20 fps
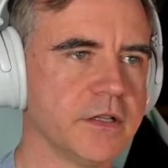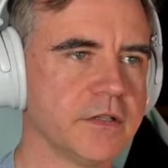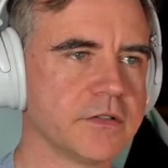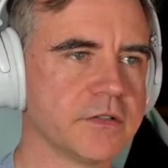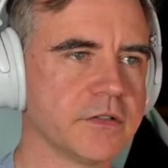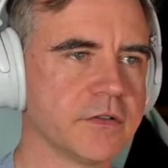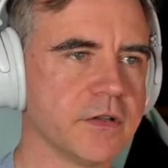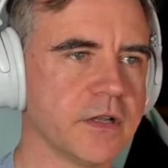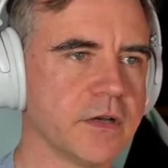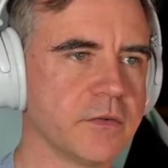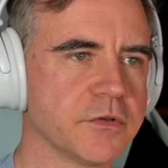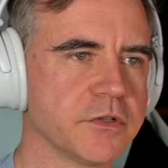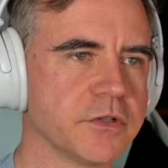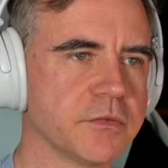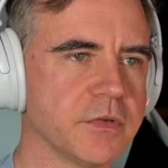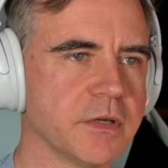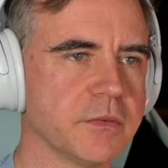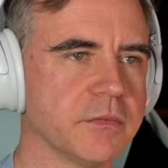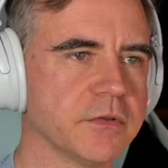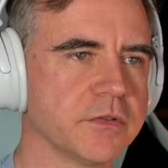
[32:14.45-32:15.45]
so now we should be
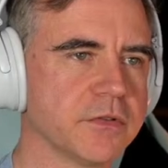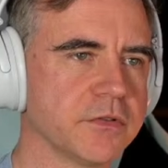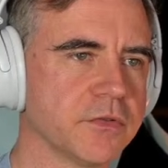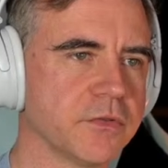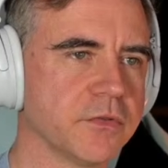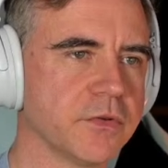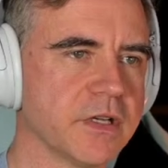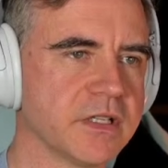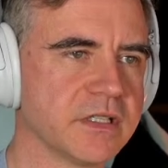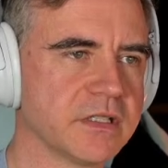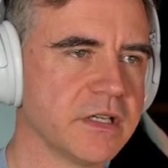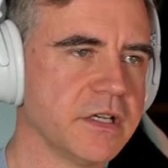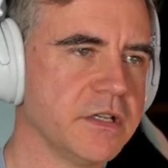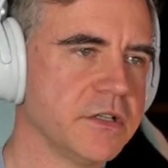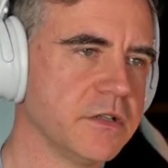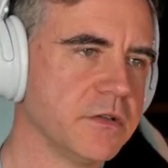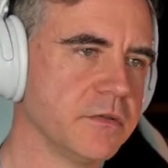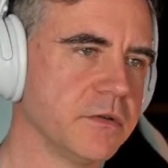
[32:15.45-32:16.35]
able to SSH into it.